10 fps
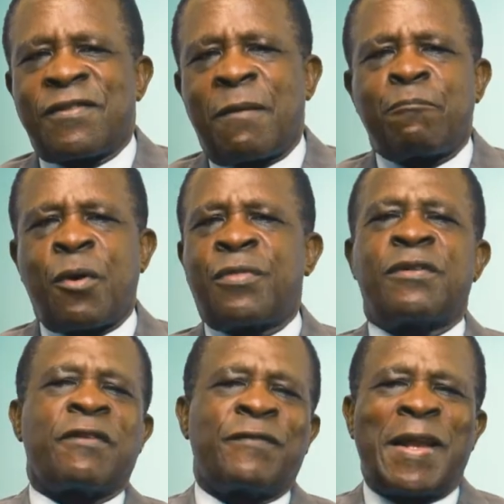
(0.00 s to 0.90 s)
and
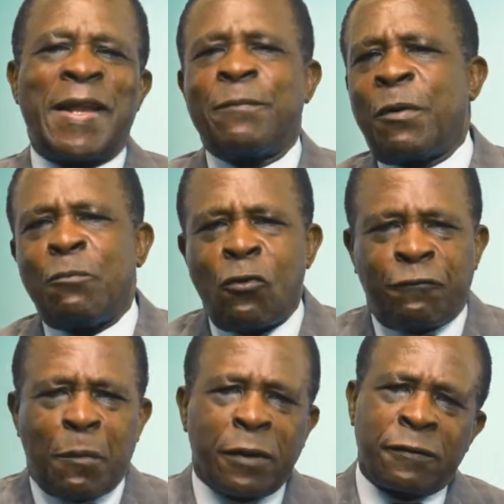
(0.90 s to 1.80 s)
brothers of the labor
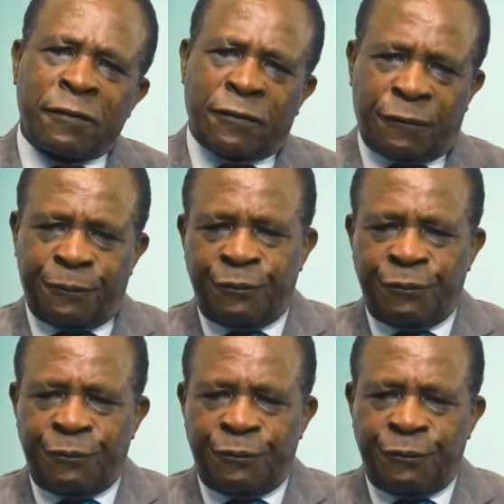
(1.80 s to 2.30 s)
movement.